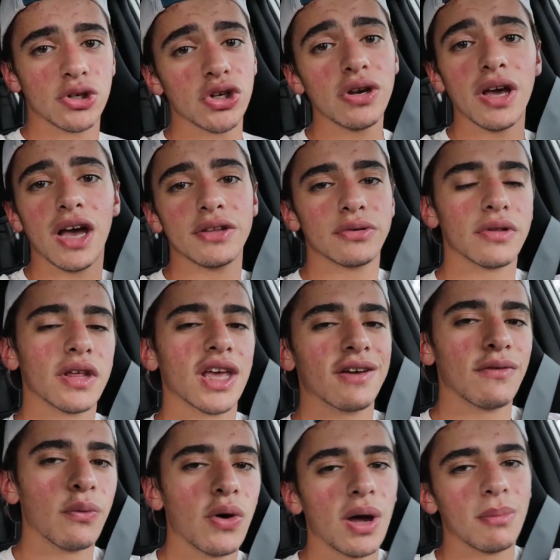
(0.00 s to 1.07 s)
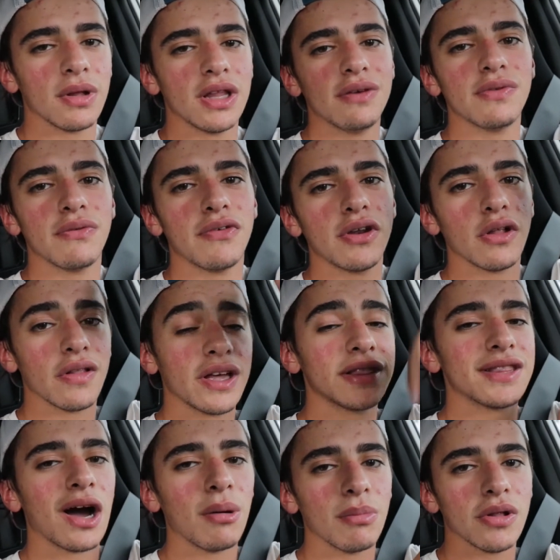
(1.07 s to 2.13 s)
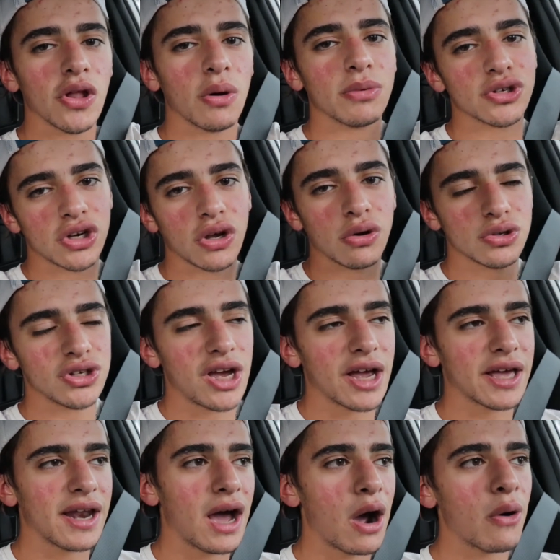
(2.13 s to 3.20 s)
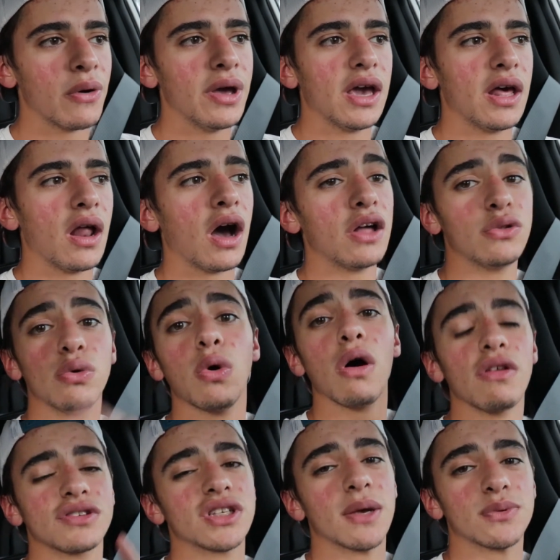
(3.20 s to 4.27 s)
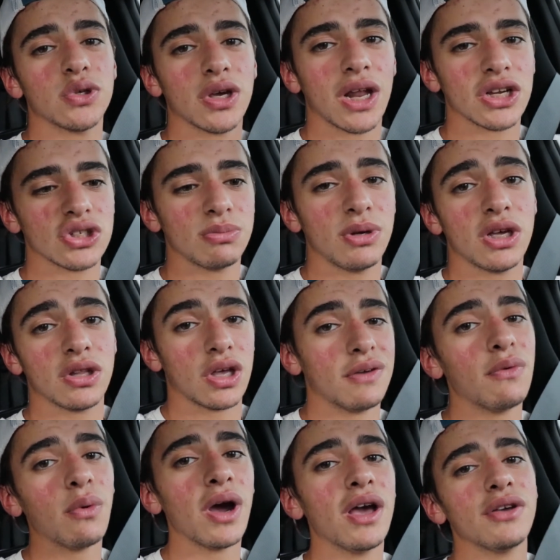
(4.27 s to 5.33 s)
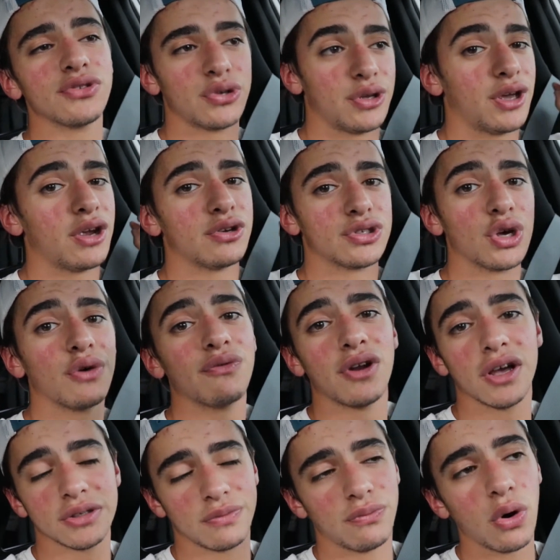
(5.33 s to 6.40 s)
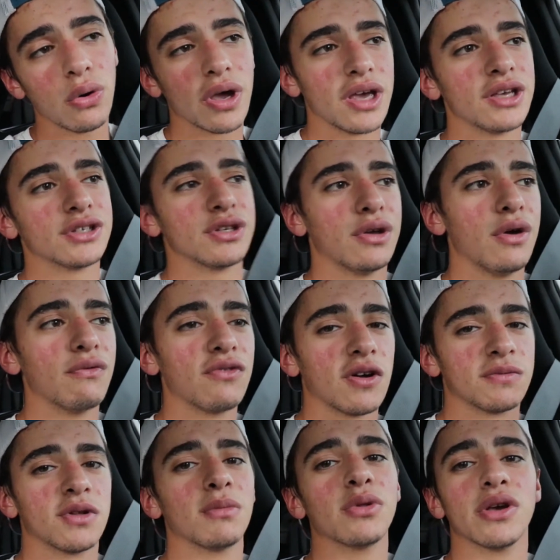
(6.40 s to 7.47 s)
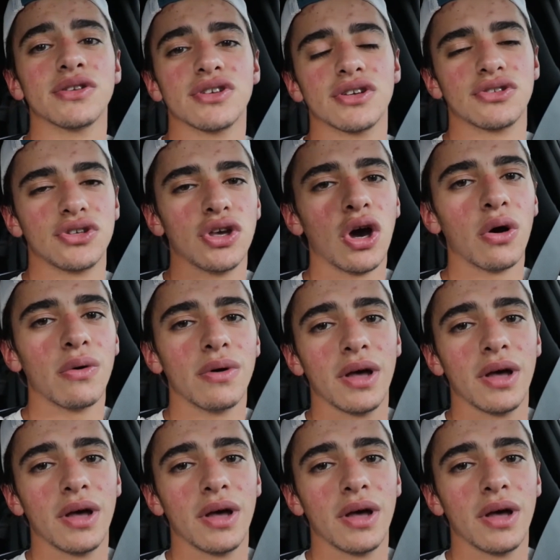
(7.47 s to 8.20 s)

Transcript: sure to enter the giveaway. I'm gonna leave the video link down below. Make sure to go check it out and do all the steps you can actually be in the giveaway, so you can get yourself an awesome phone case from WNCSEO.